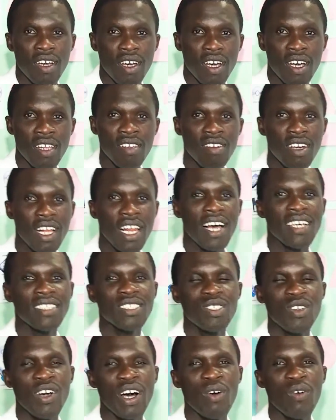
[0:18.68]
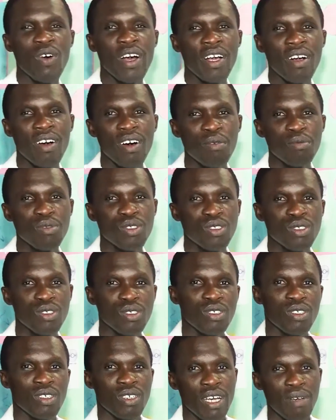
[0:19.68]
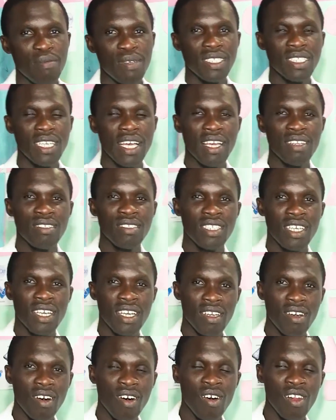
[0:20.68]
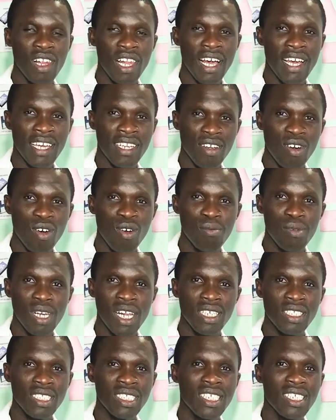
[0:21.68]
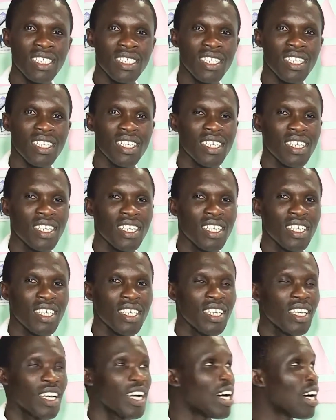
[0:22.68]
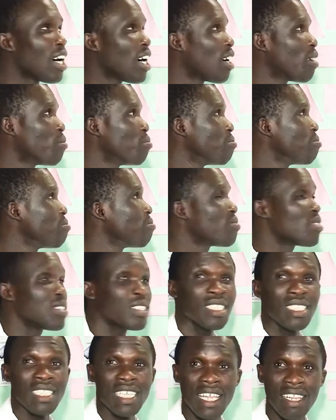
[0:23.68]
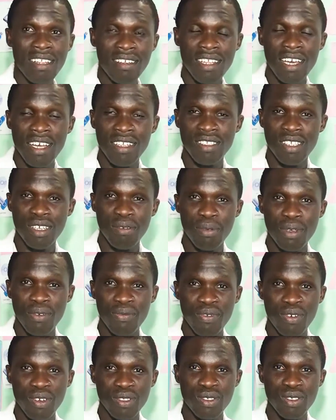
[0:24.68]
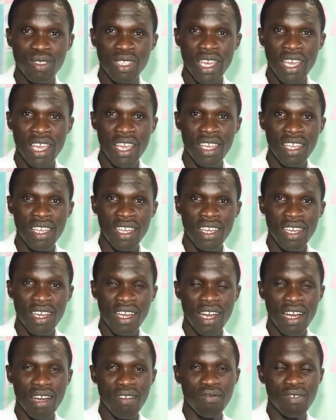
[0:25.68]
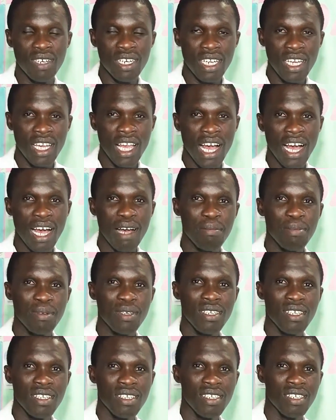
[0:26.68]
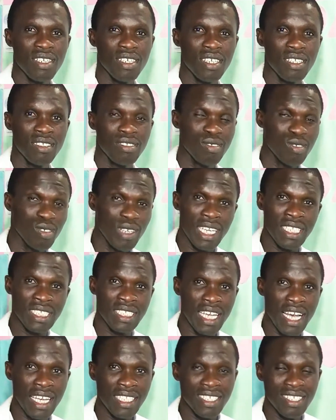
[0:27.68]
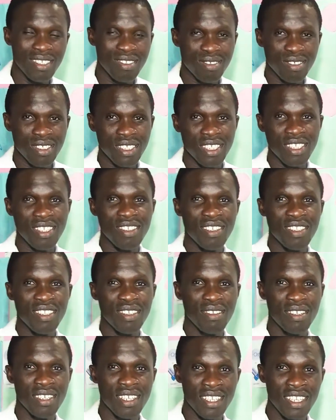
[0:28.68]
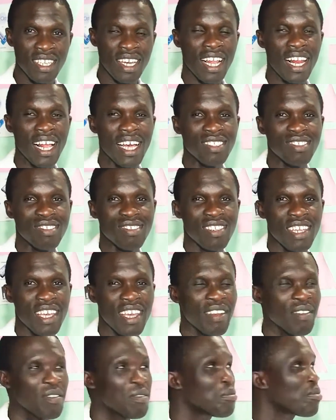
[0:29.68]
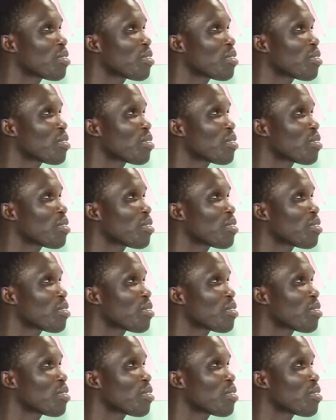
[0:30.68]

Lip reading: Hello class, you are welcome to MSI Tech Online Home Lesson. This is another topic for today. I'm very happy and so excited to see you in the class today.